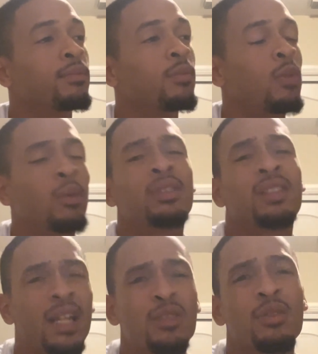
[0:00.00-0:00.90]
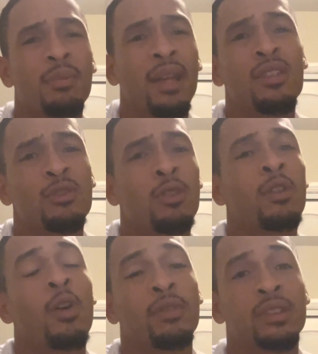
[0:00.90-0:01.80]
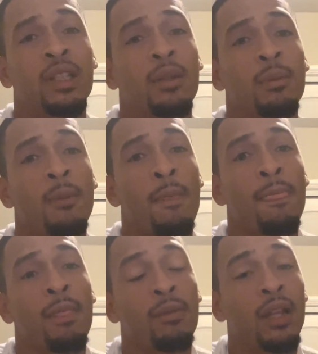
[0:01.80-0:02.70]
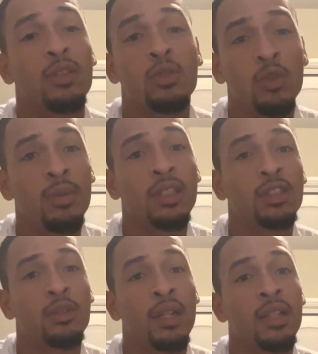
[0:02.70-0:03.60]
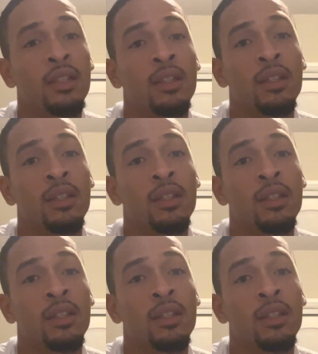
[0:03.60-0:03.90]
we were scheduled mandatory overtime for like 2 weeks straight,